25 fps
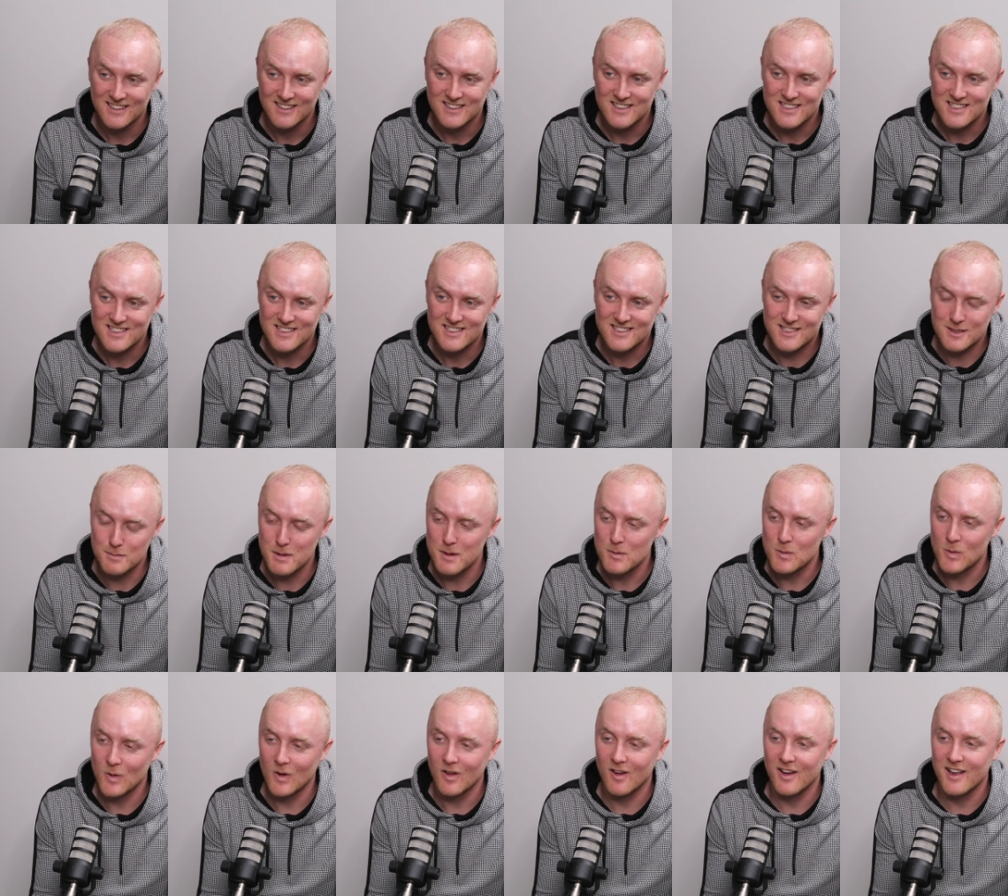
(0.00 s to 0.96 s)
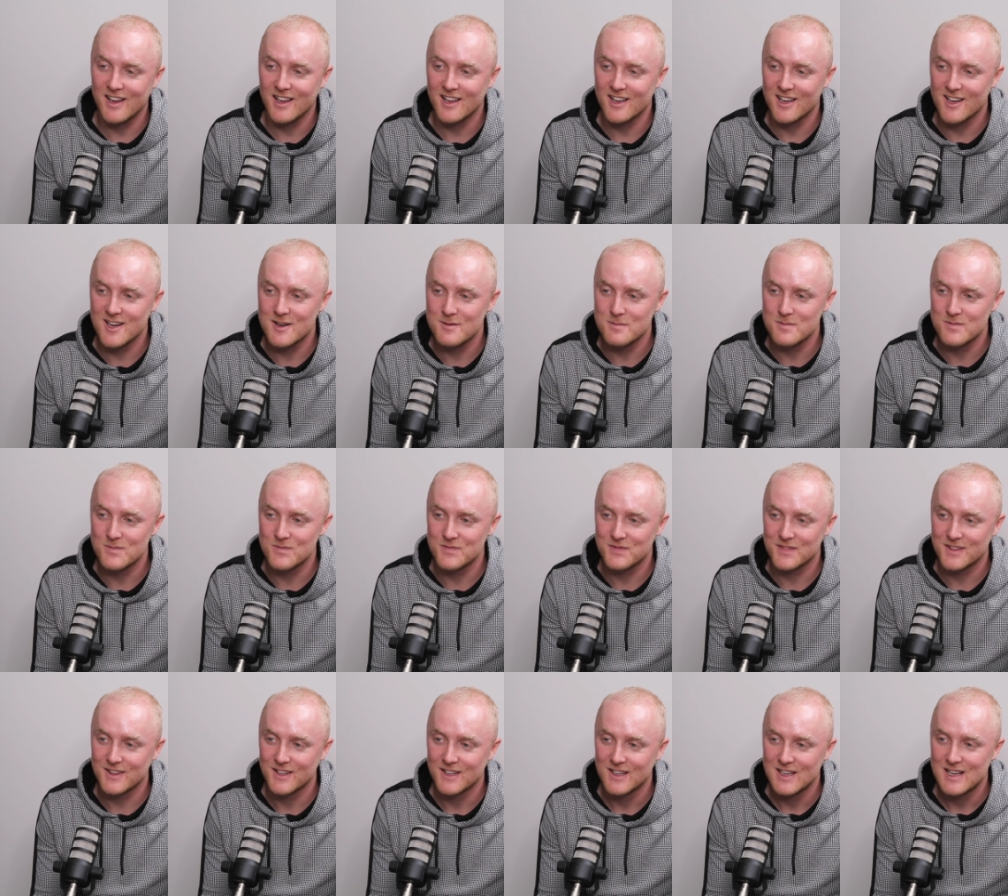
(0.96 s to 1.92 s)
Yeah. Do you remember when I oh, um,
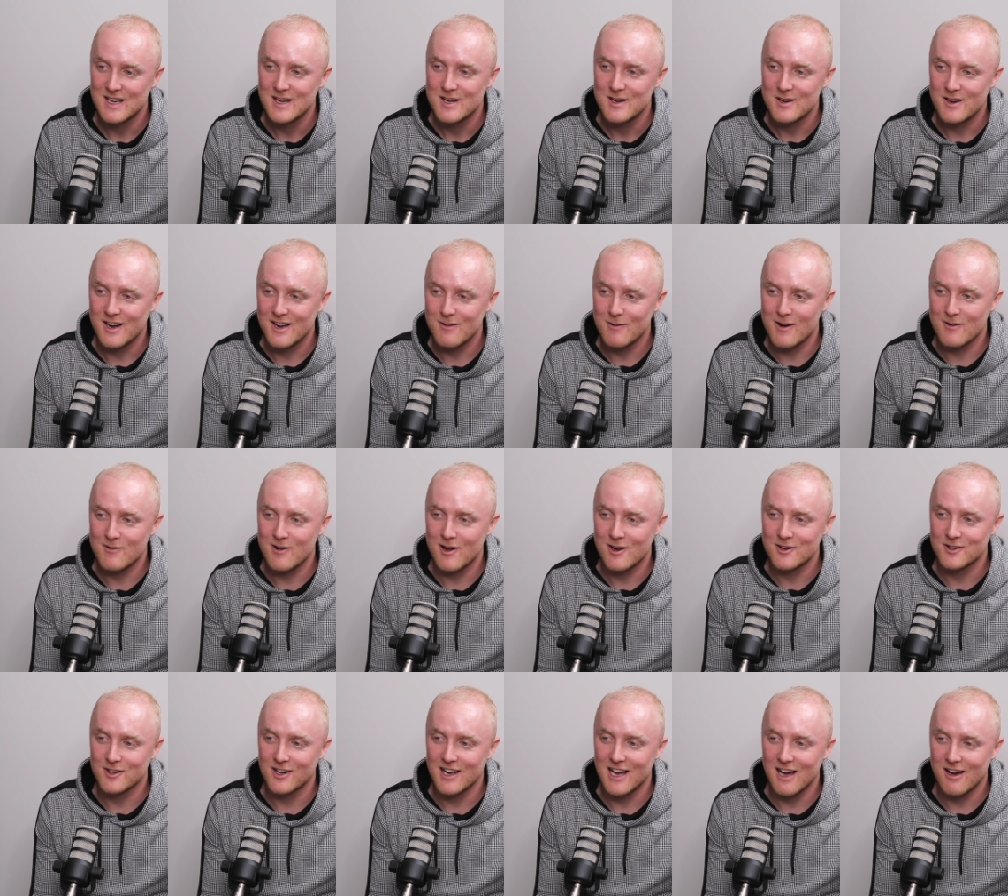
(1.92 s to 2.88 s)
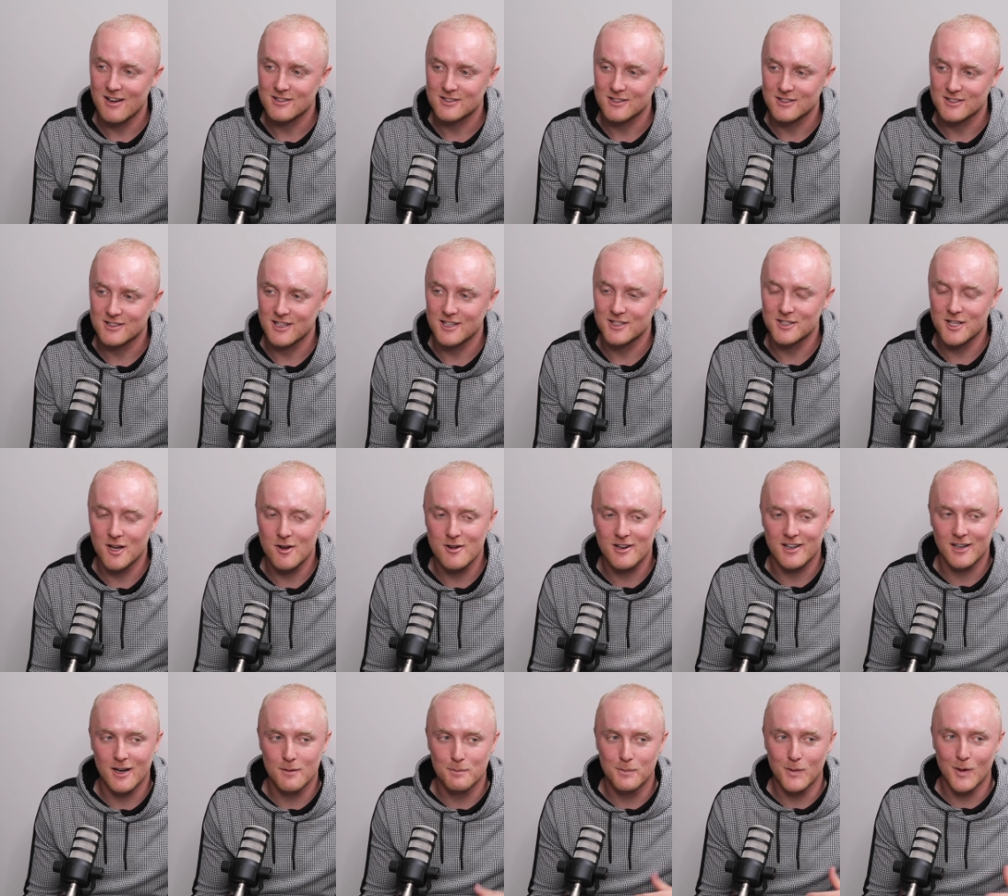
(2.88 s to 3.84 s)
gosh. I went round your house and I was like, Joe,
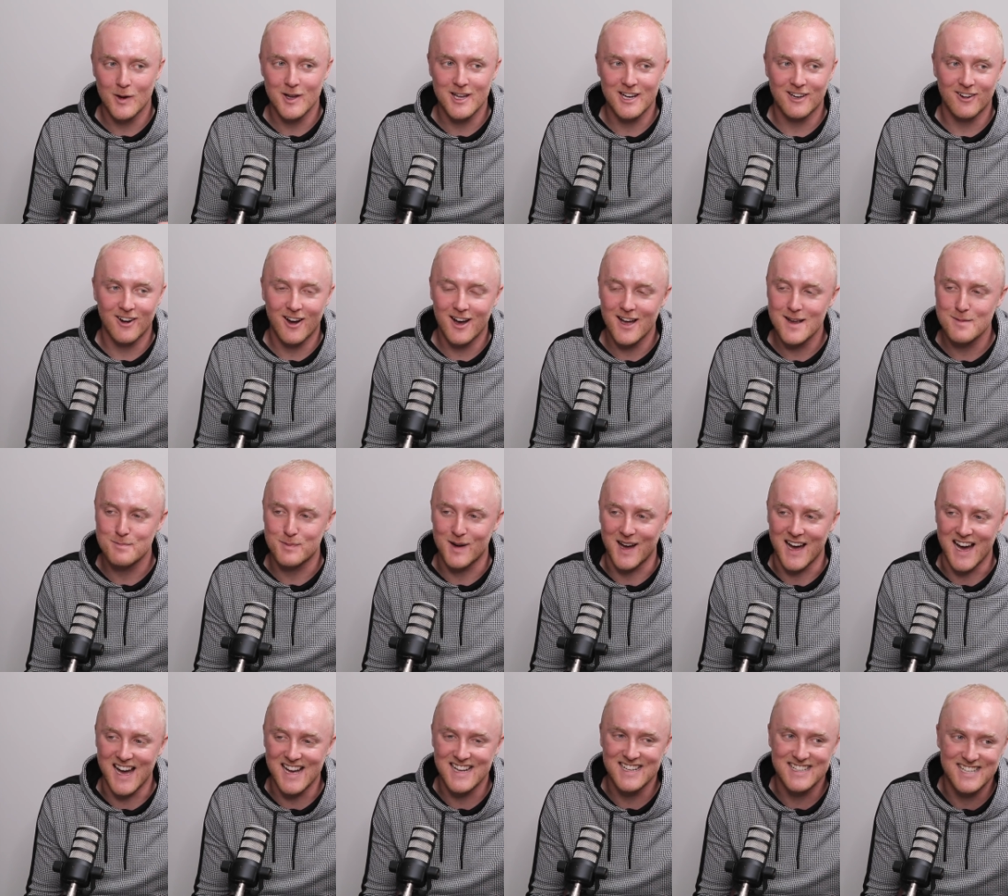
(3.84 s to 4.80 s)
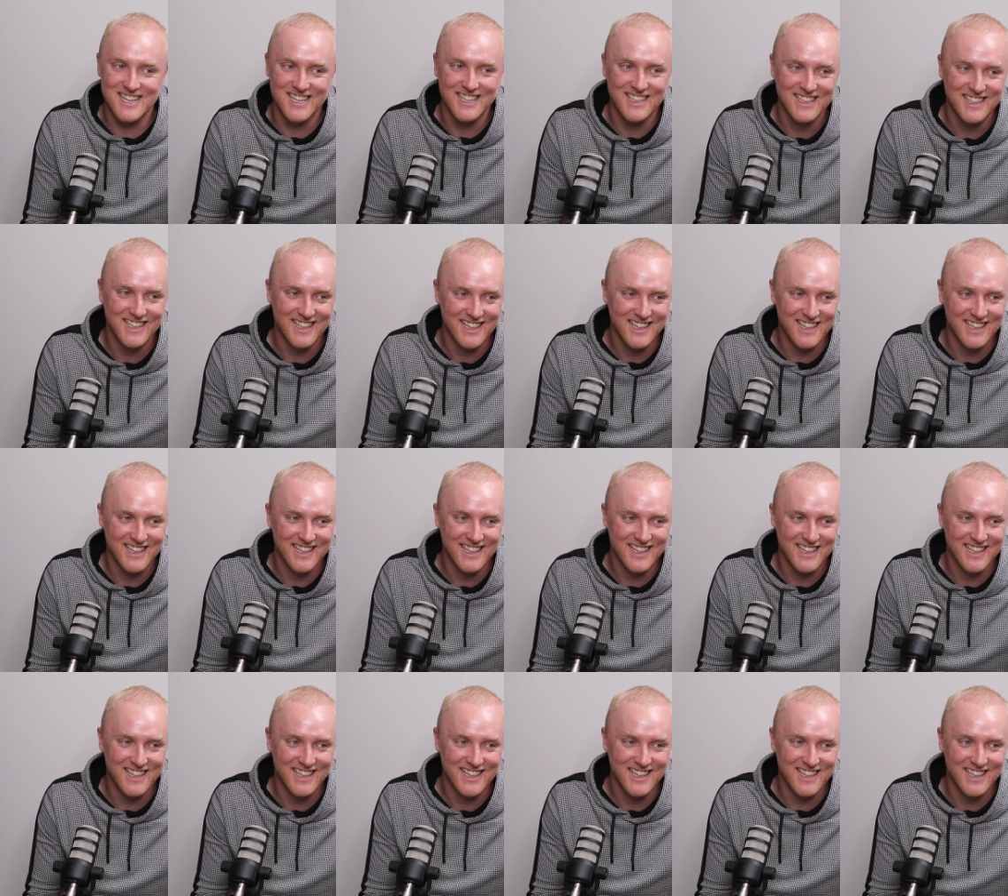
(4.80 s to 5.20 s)
can I buy your iPad?